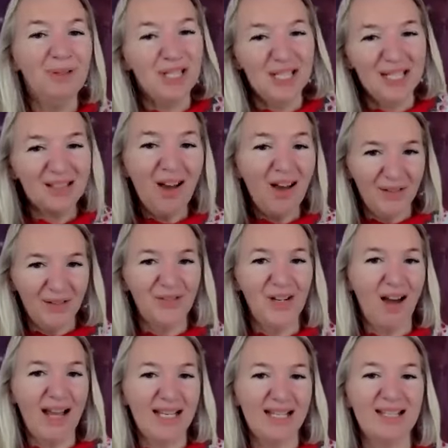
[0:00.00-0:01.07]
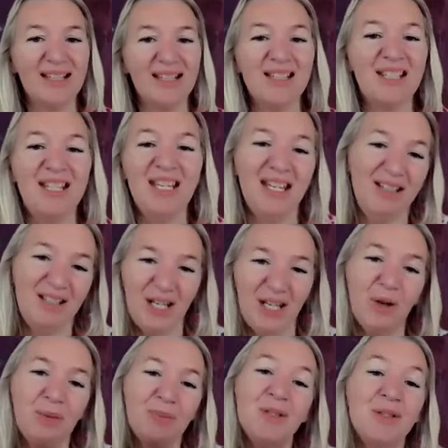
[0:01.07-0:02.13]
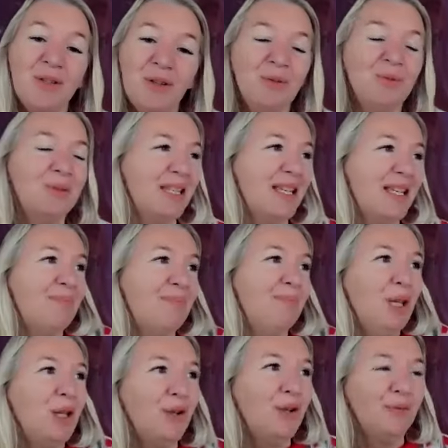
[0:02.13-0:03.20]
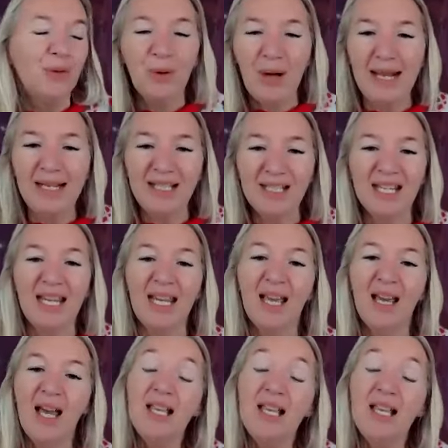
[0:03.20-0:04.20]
which is kind of nice because she she exudes this beautiful energy.